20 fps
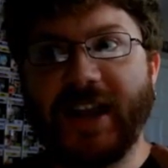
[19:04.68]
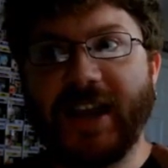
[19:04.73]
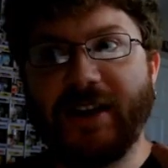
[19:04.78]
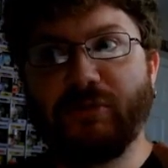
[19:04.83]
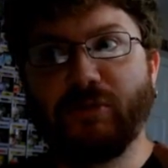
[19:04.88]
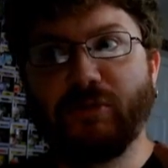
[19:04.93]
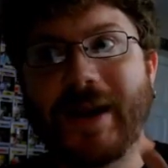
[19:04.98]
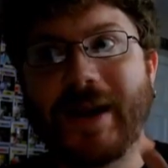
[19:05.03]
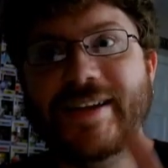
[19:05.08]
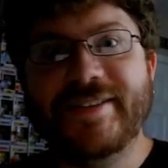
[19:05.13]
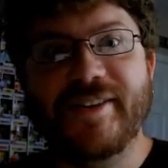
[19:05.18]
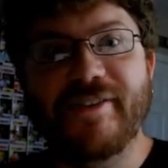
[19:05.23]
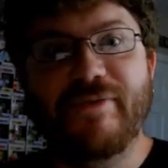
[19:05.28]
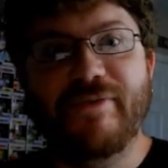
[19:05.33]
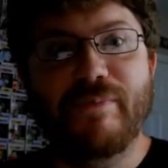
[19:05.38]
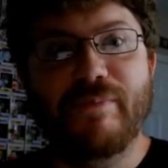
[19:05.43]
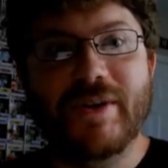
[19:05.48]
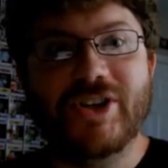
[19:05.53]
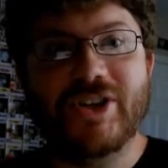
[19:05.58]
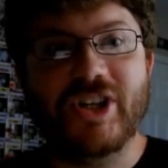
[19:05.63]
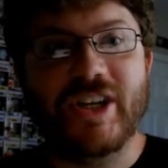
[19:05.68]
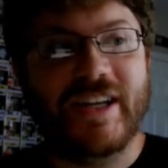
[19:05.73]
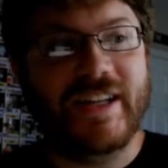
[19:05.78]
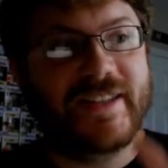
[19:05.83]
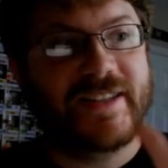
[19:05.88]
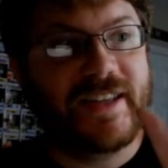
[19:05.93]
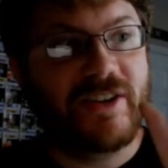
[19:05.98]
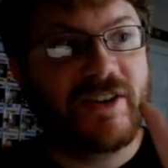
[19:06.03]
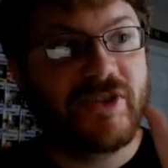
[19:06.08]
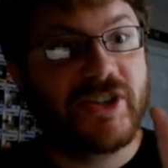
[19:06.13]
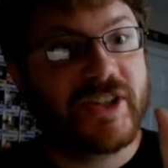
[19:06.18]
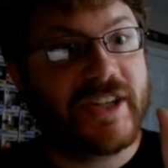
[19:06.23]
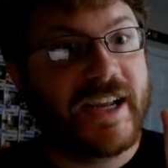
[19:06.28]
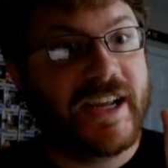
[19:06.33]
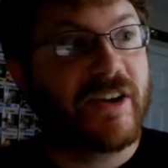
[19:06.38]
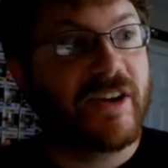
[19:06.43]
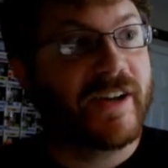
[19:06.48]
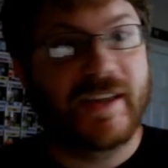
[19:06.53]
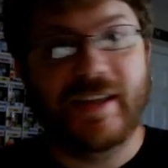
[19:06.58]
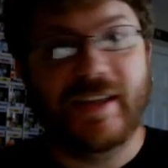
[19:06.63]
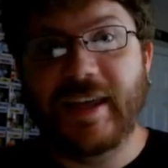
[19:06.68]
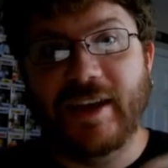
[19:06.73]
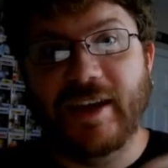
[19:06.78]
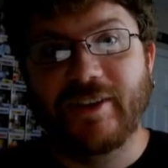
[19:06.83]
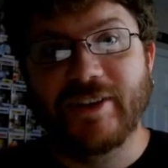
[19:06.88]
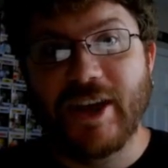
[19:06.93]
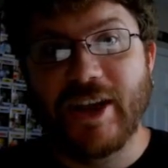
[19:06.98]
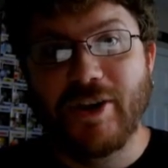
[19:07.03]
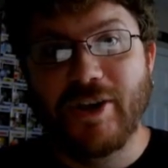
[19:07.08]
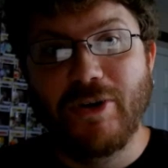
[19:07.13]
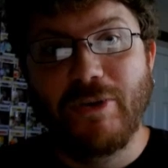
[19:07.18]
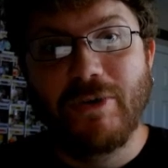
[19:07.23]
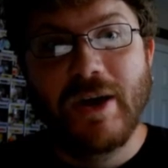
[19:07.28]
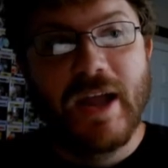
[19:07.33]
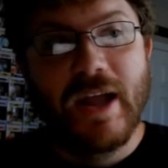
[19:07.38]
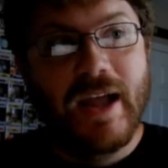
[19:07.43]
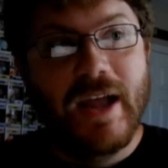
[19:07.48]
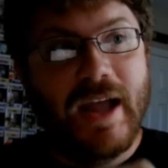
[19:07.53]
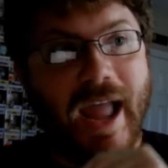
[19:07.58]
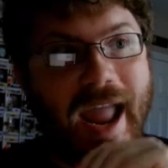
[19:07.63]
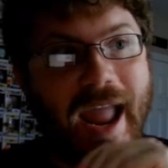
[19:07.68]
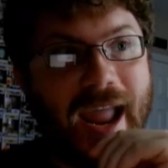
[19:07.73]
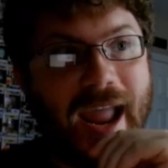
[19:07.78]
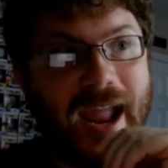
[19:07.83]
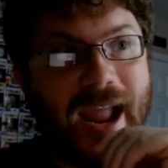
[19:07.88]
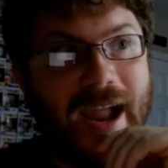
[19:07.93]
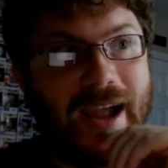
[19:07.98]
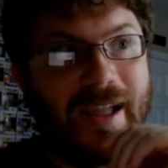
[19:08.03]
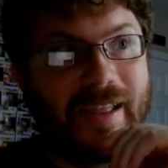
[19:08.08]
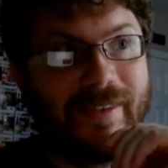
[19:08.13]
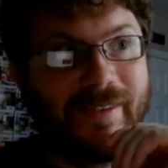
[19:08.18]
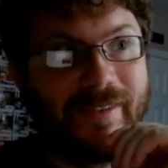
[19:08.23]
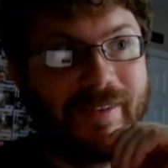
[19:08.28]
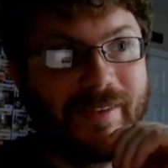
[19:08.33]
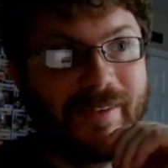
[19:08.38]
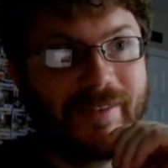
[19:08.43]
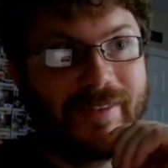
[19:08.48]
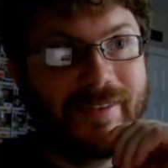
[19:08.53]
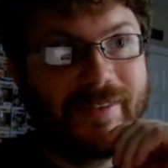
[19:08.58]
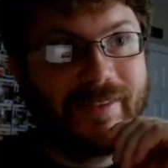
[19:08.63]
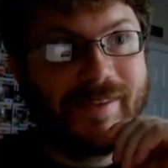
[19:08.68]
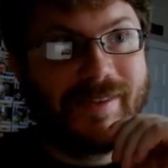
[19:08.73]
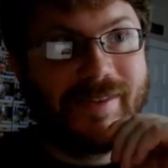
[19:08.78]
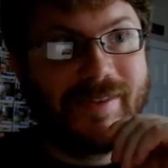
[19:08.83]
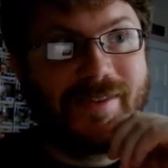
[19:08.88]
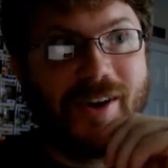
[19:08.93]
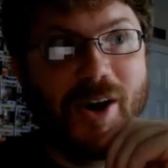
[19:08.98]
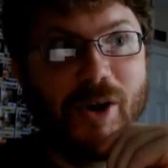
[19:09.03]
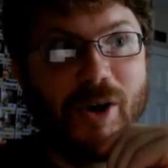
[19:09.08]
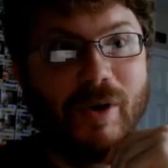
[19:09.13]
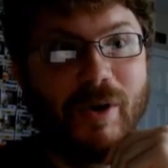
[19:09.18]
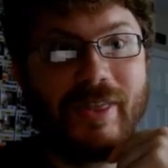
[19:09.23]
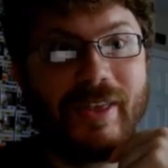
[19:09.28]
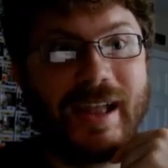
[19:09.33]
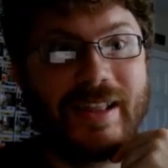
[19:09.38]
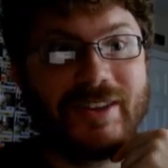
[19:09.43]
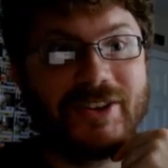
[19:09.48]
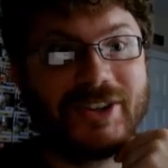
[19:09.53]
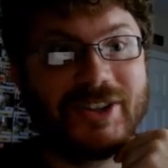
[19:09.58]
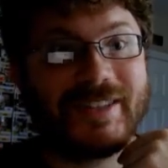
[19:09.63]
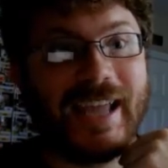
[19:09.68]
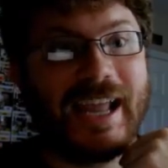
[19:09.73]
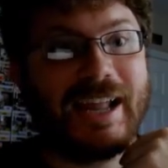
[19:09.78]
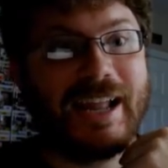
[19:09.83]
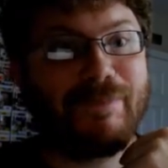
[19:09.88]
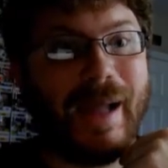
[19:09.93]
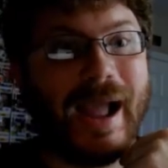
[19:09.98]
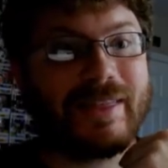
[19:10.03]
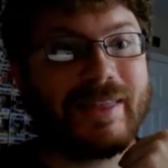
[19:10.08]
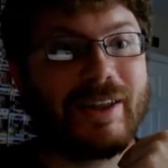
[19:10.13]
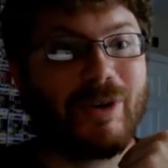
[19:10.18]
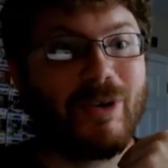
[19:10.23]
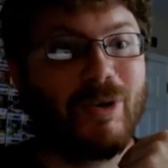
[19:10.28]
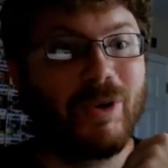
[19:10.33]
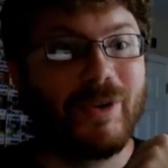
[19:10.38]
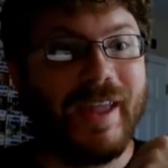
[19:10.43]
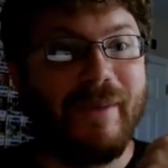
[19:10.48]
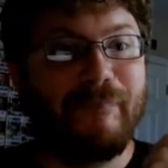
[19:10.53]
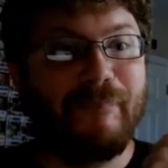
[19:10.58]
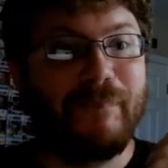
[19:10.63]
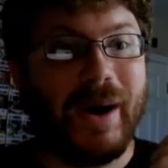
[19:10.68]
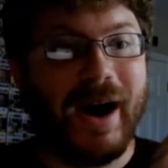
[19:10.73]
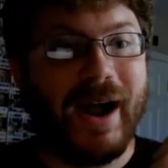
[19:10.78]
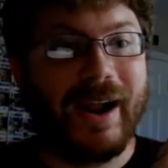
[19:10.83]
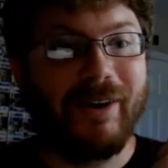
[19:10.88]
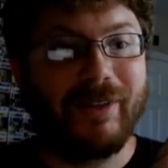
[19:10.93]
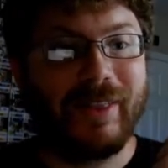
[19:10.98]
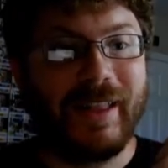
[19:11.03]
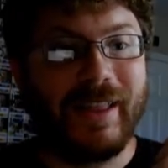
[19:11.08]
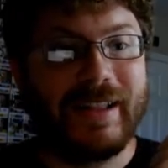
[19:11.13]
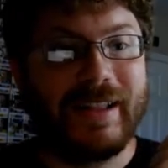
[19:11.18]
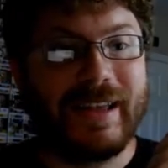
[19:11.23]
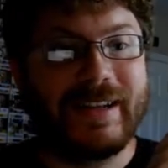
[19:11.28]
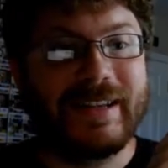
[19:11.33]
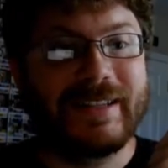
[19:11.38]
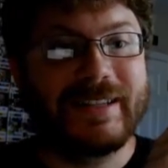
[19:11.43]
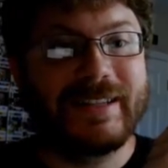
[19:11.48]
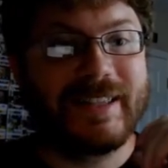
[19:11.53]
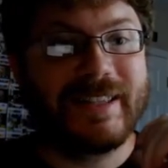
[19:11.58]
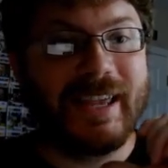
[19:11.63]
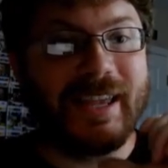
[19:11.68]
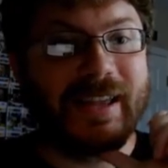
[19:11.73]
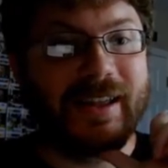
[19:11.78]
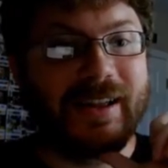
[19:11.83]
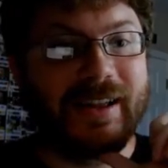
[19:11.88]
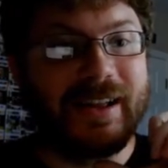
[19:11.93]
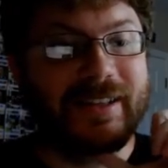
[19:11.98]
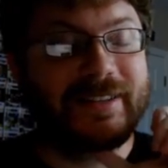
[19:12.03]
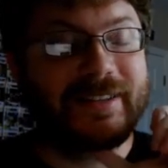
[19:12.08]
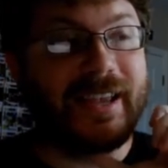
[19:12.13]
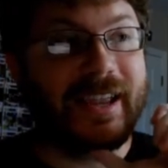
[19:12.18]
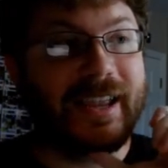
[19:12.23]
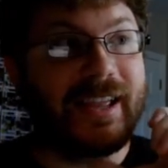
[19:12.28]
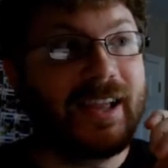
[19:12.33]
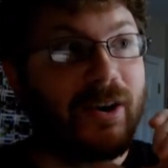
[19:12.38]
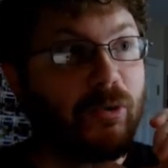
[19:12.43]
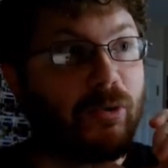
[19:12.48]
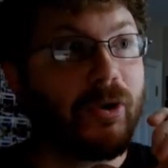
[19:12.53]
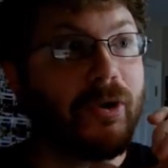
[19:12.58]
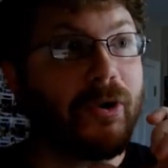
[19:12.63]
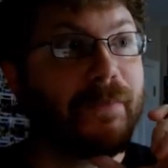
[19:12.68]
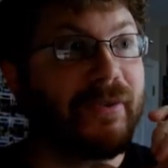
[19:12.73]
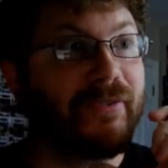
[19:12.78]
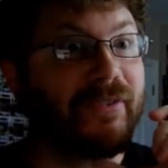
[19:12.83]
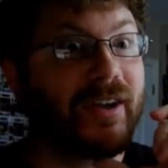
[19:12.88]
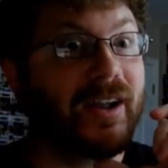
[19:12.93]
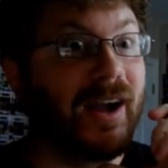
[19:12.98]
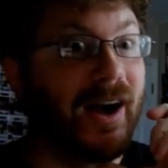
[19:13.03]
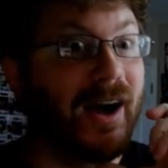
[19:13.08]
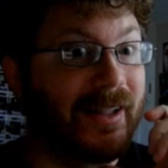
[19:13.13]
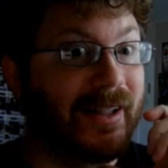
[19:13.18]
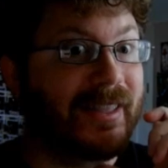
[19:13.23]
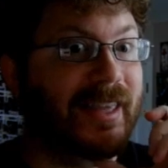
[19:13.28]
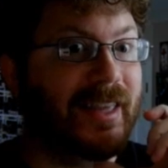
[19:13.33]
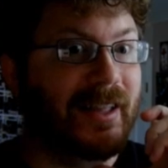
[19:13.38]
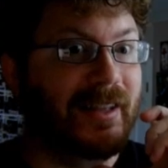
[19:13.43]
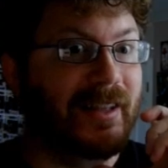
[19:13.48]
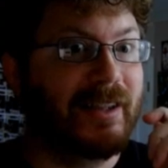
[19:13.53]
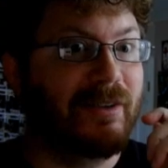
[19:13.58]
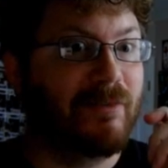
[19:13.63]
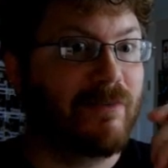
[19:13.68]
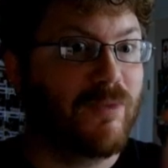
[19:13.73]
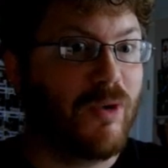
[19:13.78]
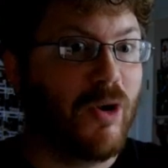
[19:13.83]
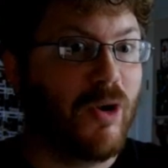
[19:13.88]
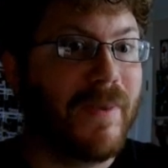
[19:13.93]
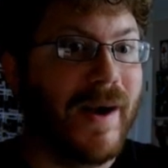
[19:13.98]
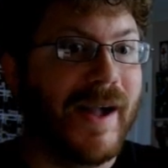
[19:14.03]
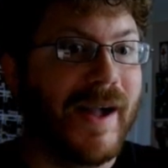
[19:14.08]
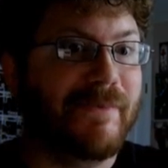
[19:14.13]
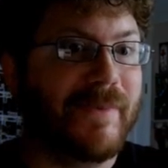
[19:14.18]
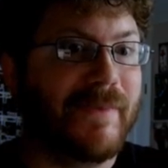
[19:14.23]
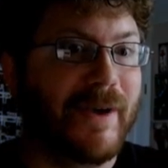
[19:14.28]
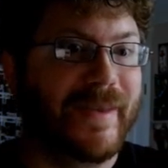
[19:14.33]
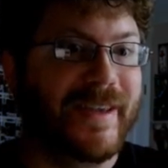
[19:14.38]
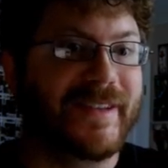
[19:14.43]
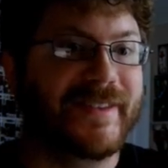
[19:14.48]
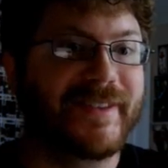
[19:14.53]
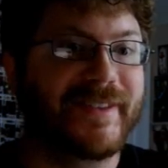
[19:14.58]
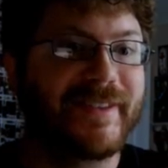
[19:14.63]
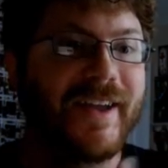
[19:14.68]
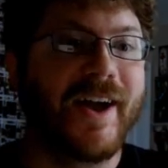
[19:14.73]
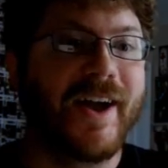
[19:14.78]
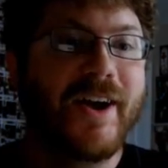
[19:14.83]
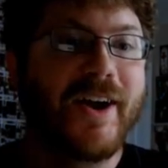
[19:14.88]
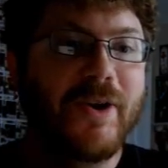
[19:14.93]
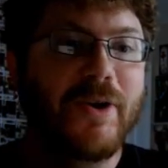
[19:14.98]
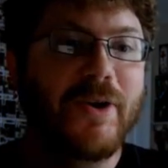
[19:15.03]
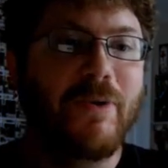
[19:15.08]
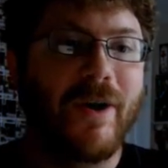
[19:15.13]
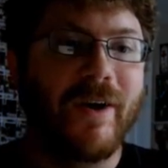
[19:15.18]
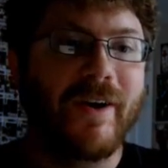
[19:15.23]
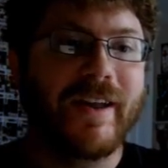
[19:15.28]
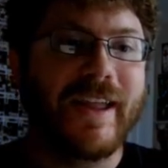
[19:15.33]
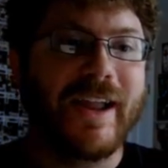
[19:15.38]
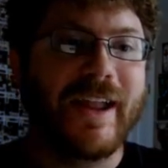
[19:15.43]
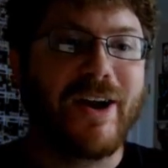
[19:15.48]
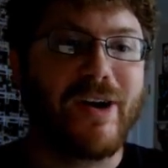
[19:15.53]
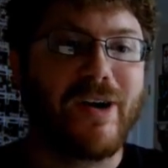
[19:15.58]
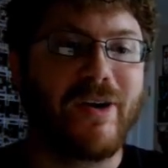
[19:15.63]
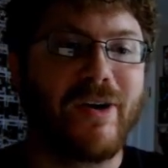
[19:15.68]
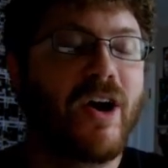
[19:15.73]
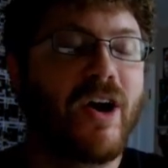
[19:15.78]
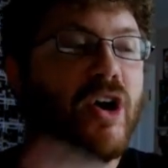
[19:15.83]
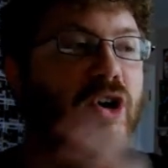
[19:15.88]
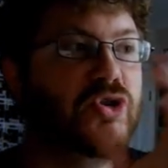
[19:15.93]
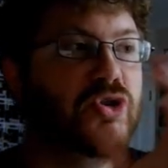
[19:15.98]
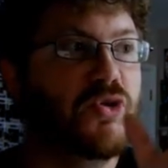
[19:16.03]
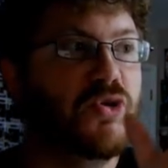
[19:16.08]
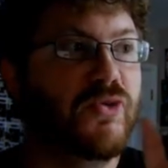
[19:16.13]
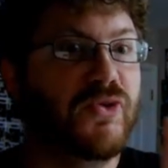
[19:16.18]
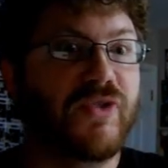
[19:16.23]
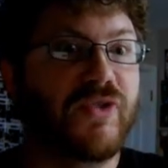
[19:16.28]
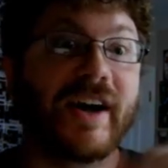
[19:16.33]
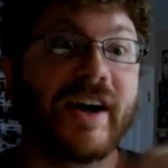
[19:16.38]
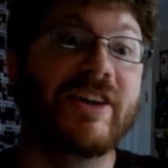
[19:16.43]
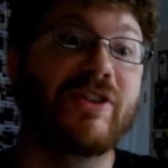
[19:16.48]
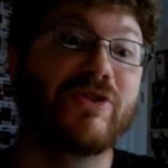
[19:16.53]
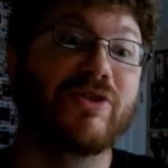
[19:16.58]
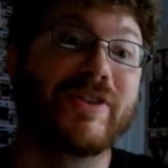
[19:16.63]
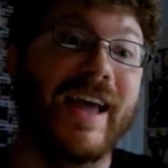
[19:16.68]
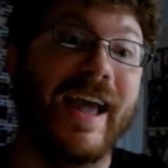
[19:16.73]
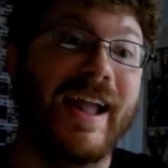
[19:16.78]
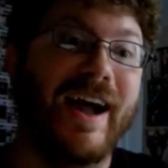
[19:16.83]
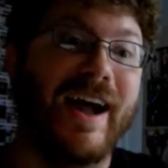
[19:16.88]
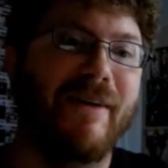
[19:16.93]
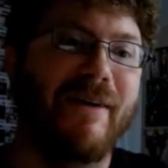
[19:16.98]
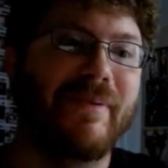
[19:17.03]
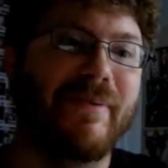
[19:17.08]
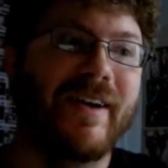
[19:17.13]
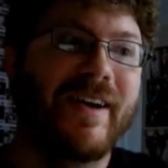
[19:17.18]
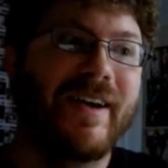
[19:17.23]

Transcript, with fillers: a race of machines that are just here to kill you and no and just take back their old empire. Like it is the it is a group of god-killing robot mummies who are here to fuck your day up